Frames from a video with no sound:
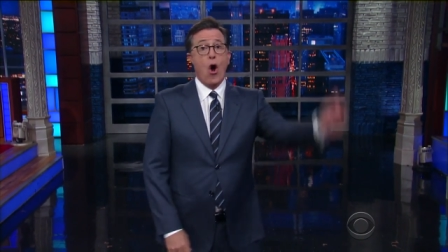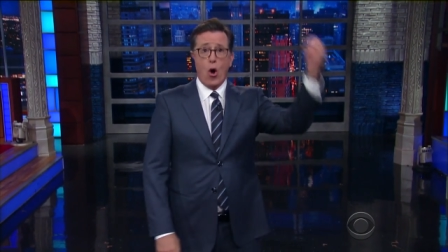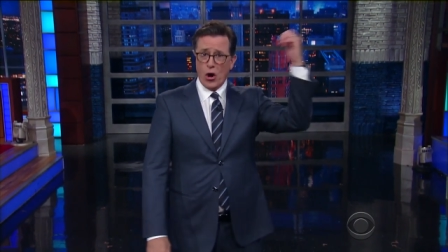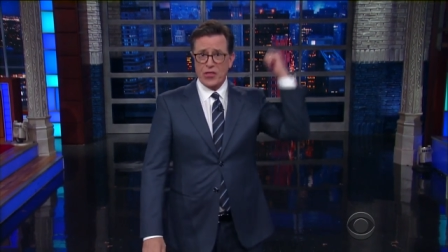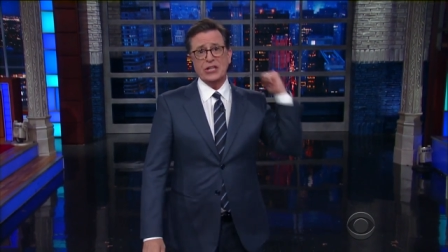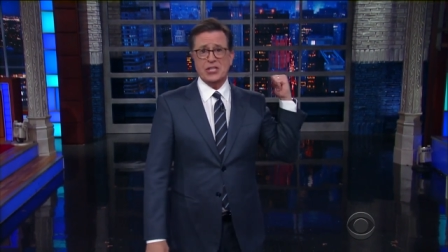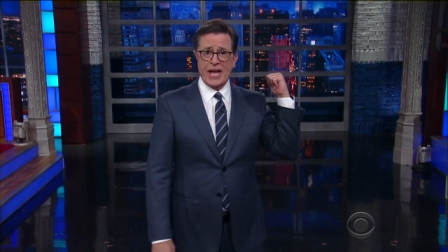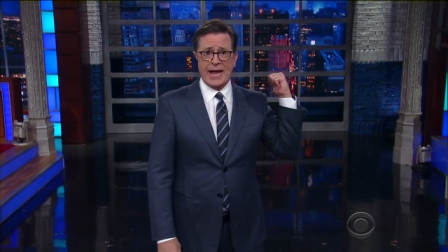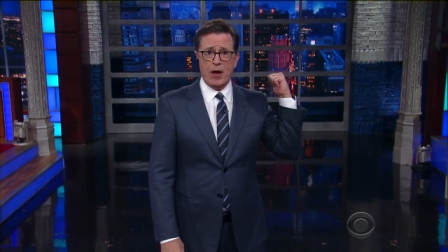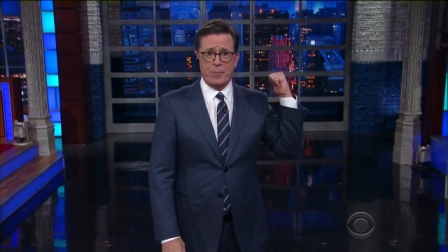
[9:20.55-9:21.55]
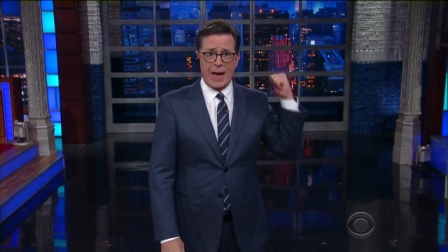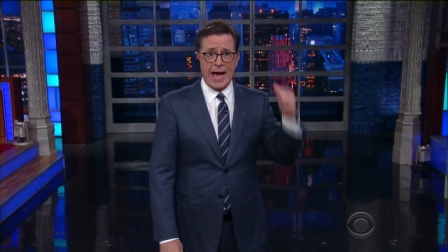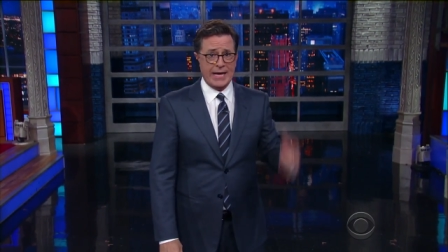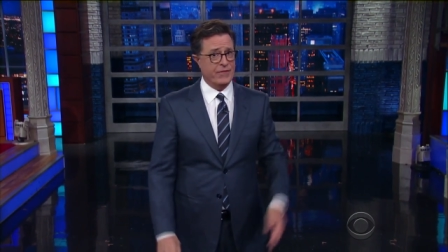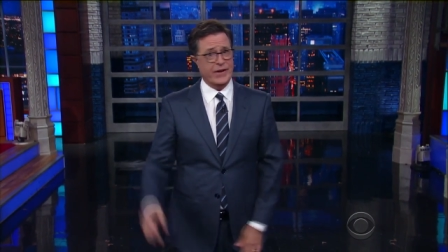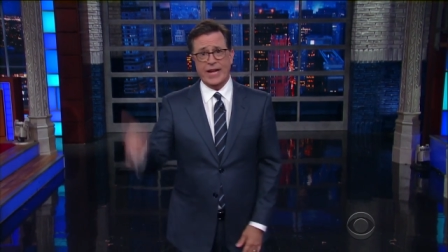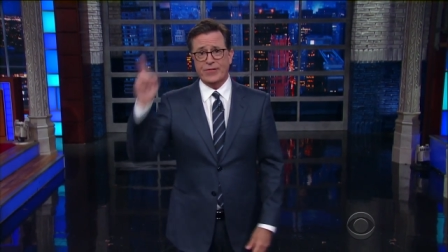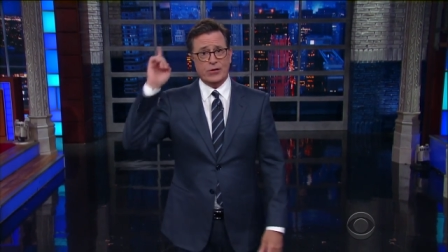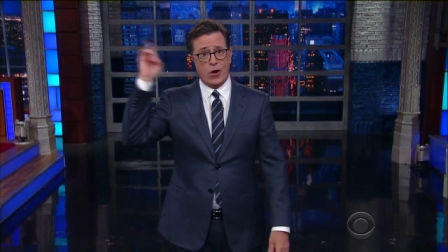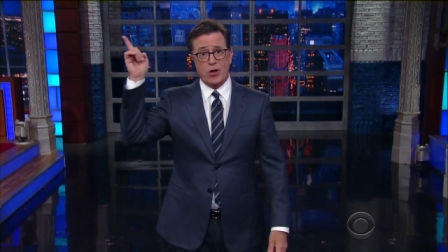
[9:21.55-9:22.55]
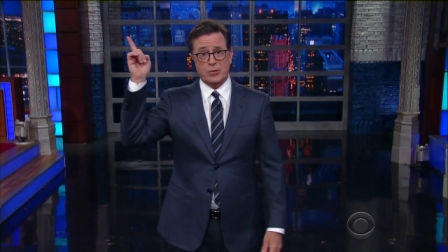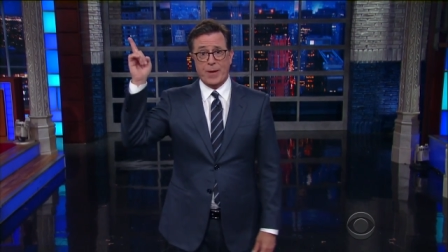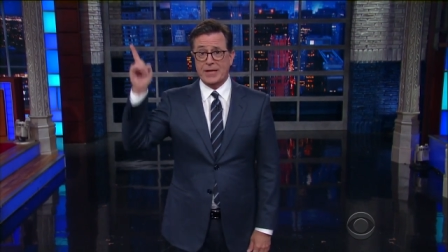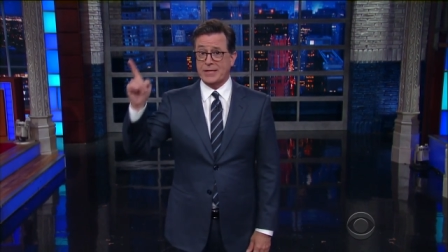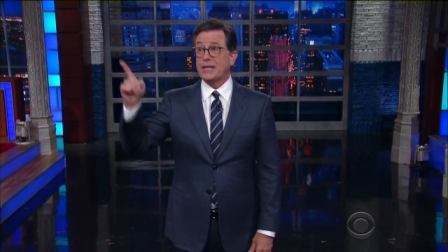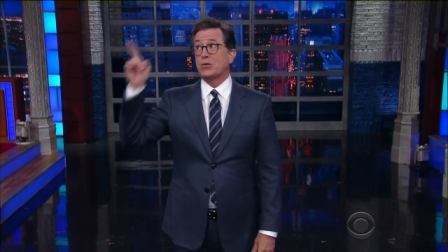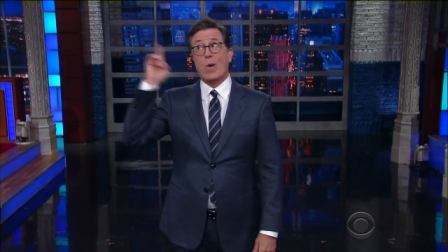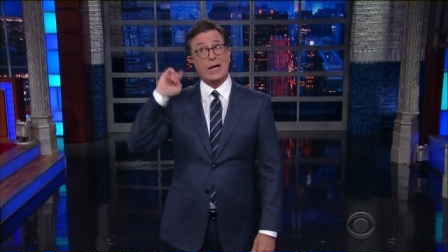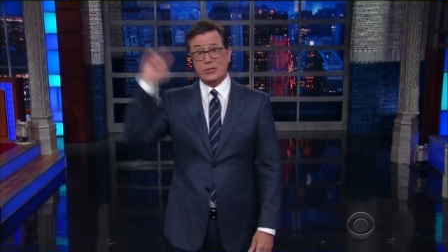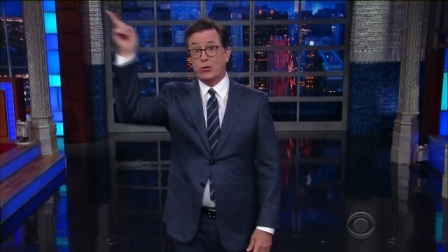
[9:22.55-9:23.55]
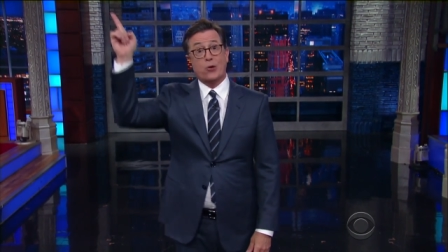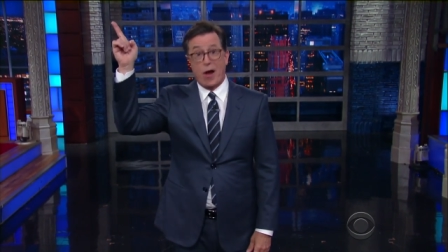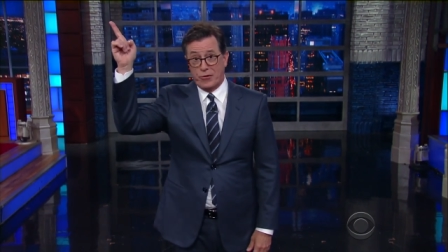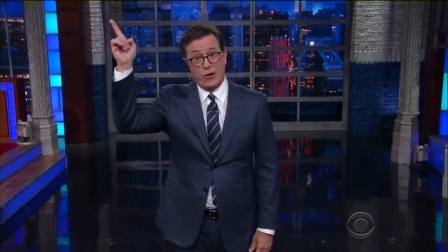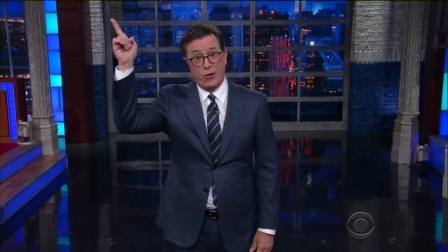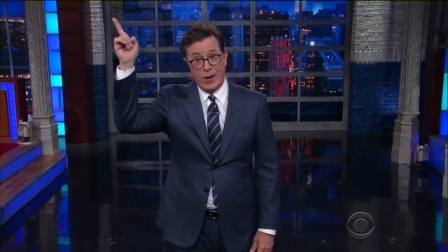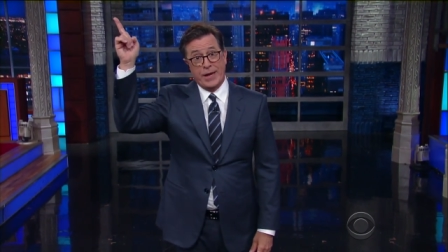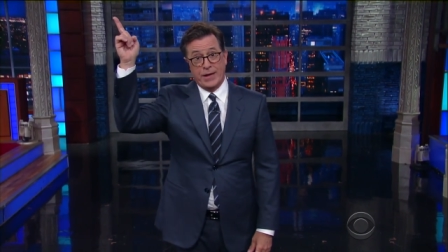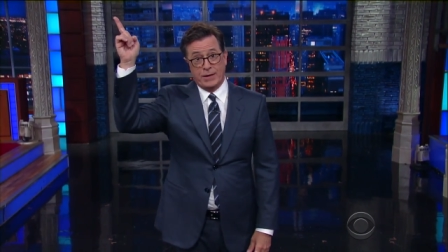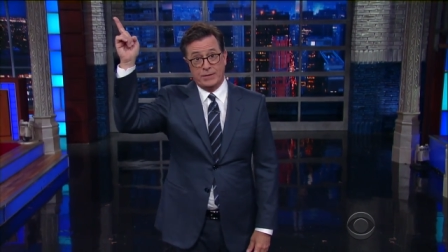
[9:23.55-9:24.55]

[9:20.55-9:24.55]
Or the shed out back, and forget the crawl space. It's way too crowded already.